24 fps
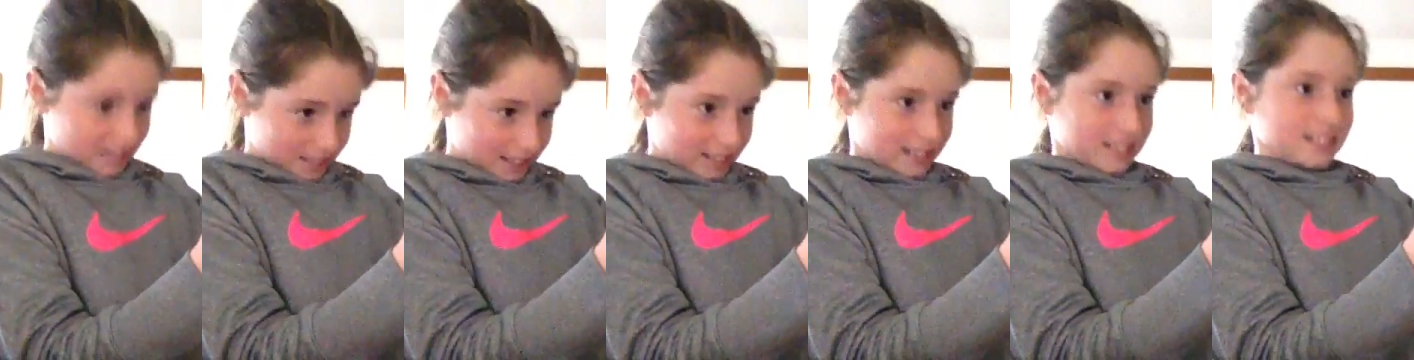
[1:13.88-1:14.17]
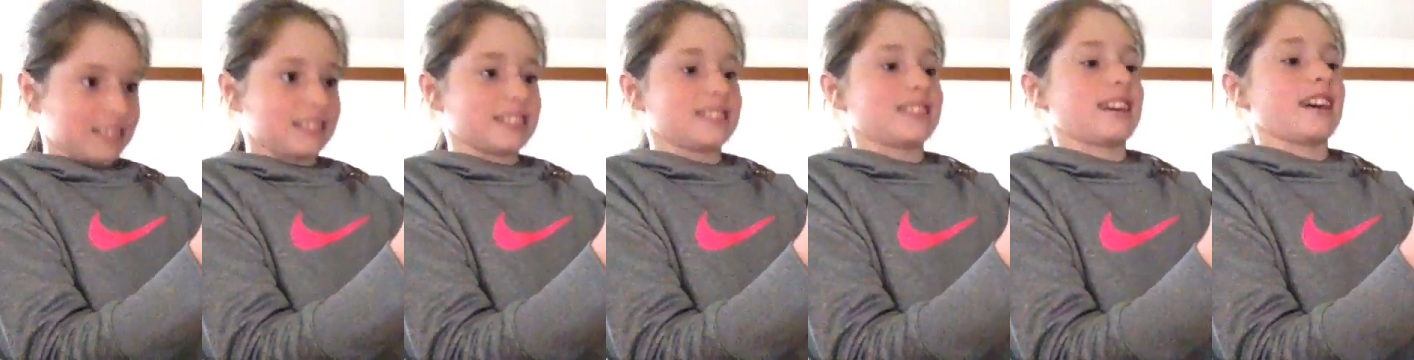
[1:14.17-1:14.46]
it
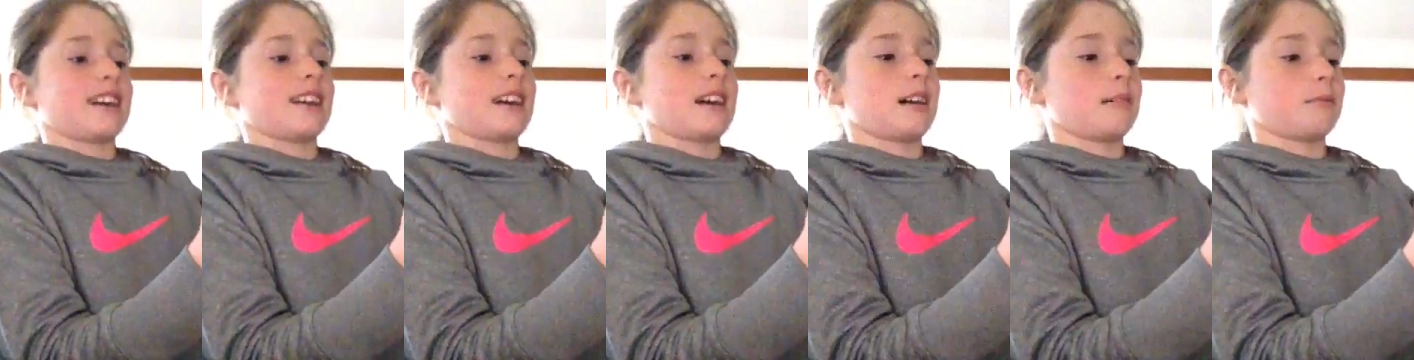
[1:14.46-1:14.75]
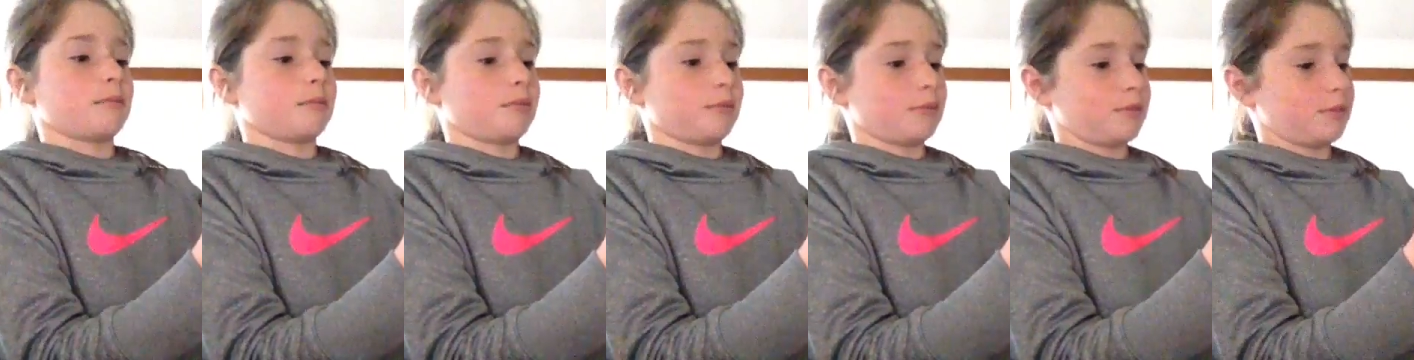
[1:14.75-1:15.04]
to the side,
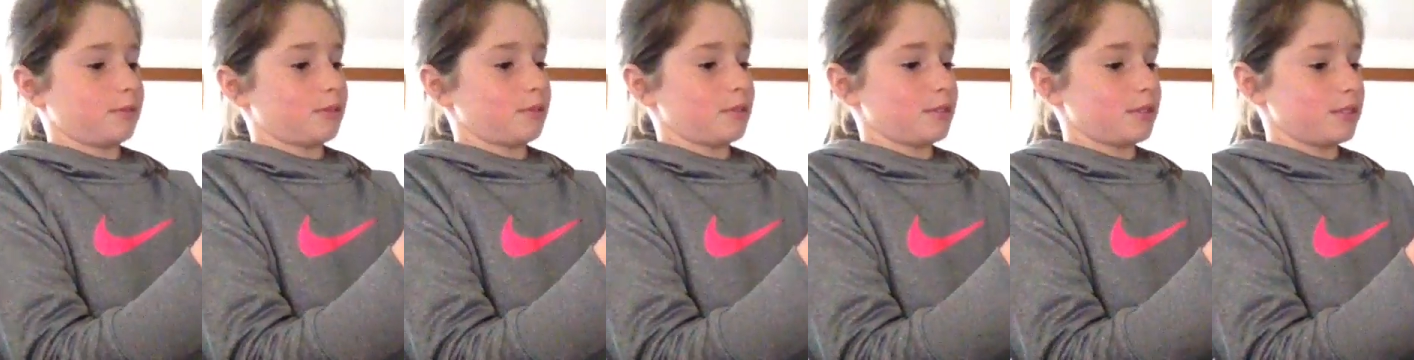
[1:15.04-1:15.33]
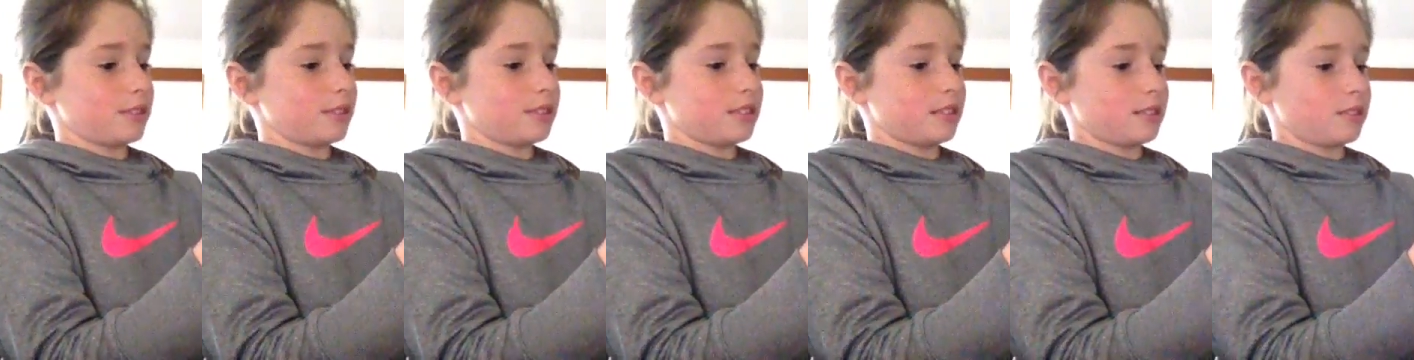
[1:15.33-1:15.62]
up
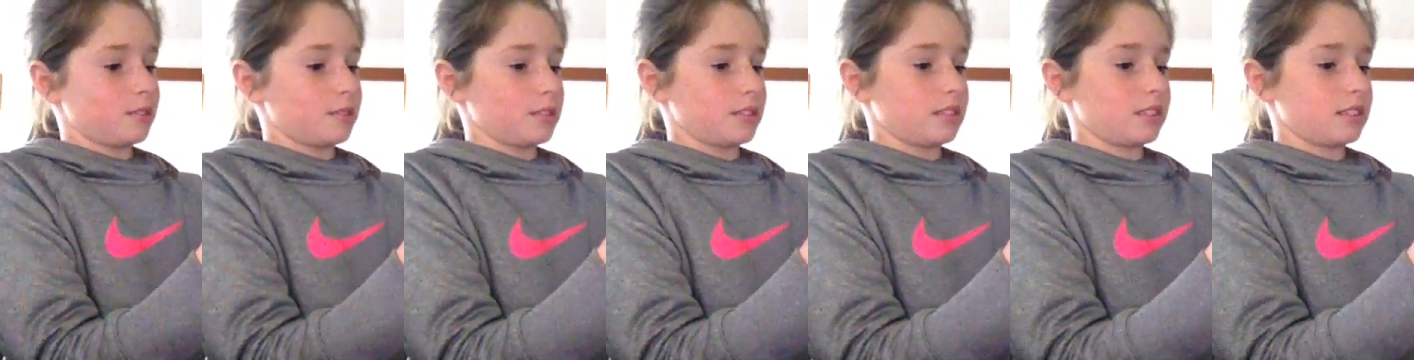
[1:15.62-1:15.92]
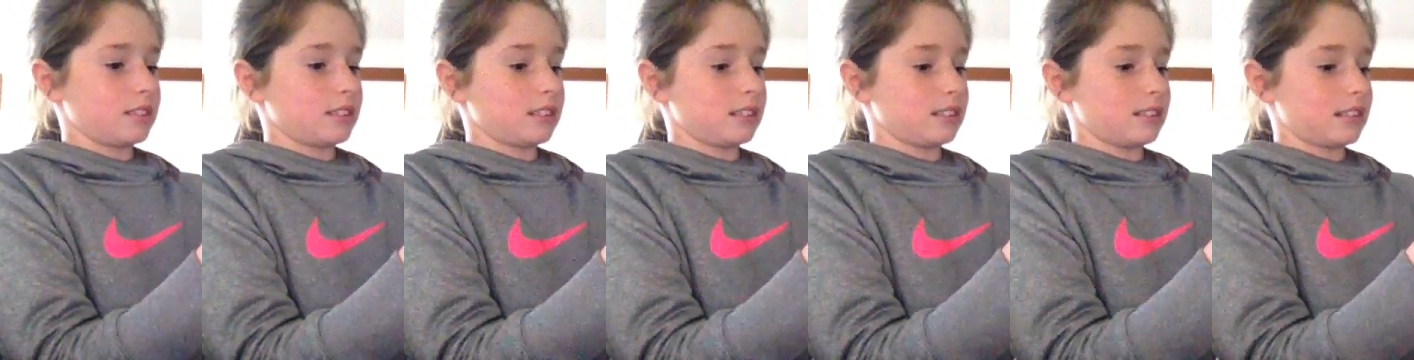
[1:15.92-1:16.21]
forward, twist
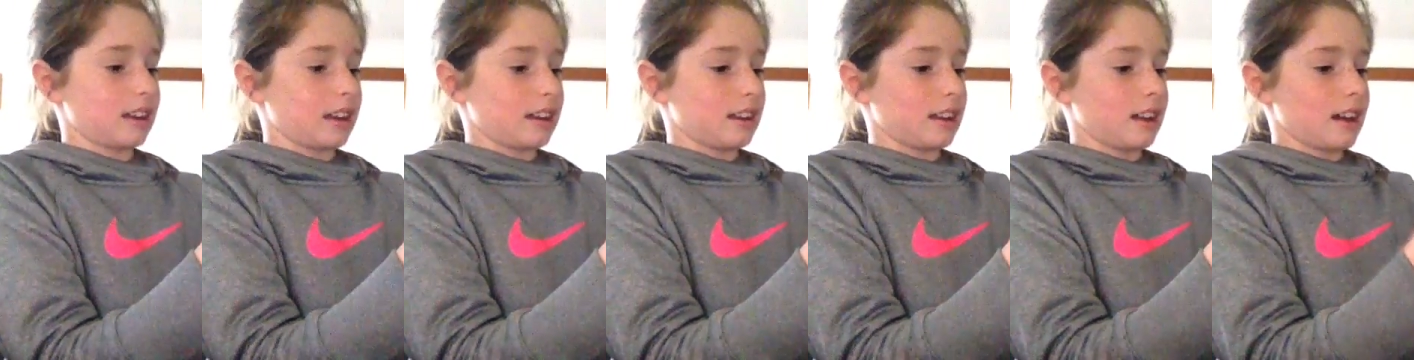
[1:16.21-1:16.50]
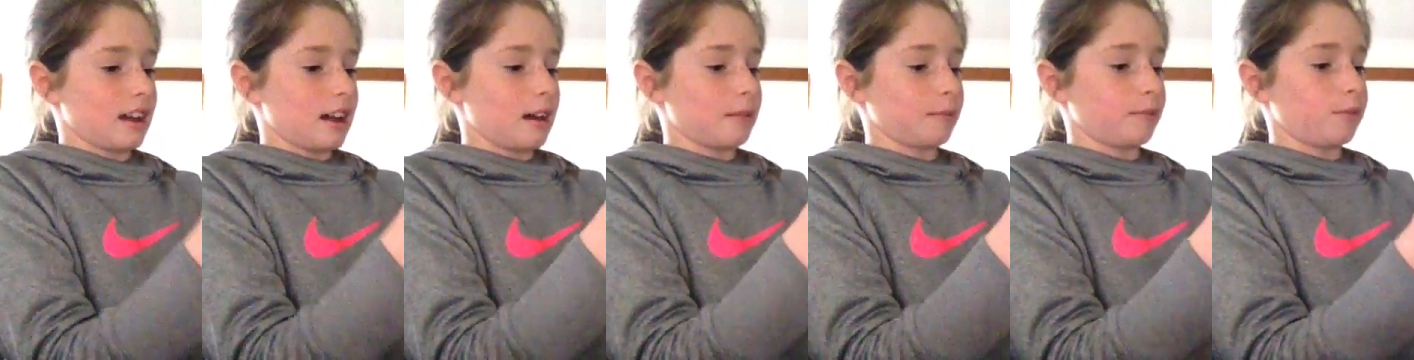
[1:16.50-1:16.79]
it to the side,
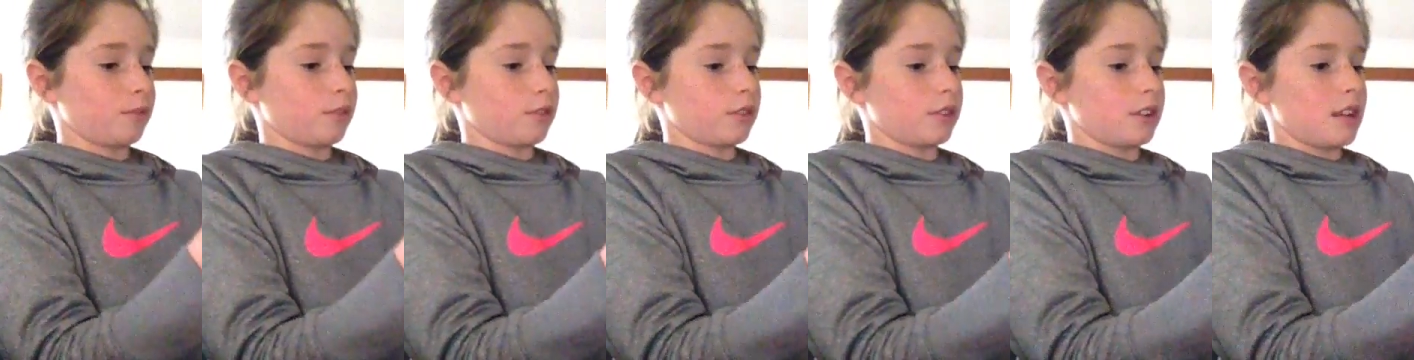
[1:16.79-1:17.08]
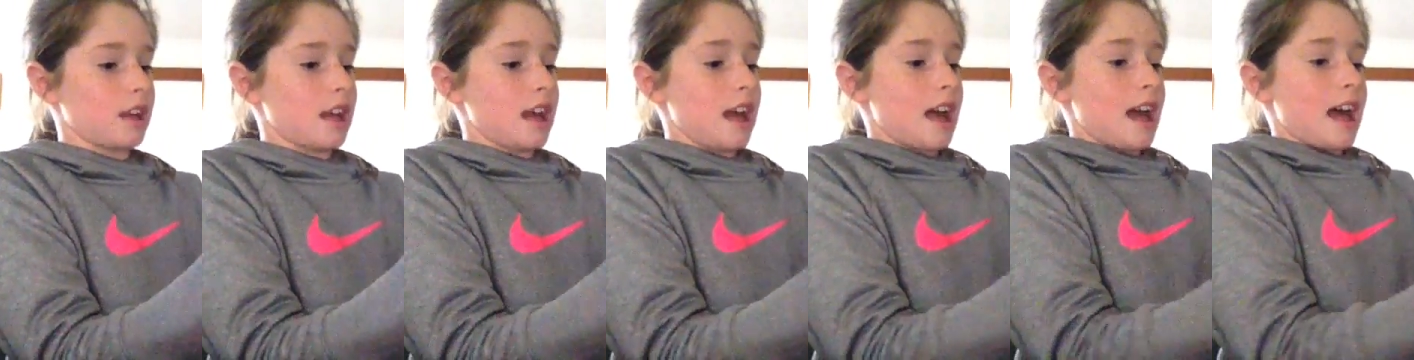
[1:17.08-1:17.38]
up forward.